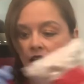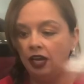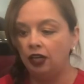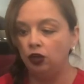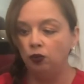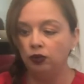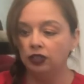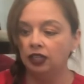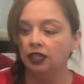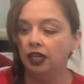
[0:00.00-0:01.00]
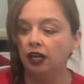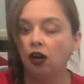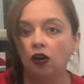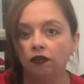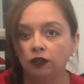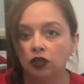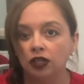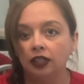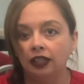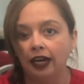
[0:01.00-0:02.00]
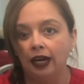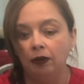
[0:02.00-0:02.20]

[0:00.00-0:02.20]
and you will send that off to the lab.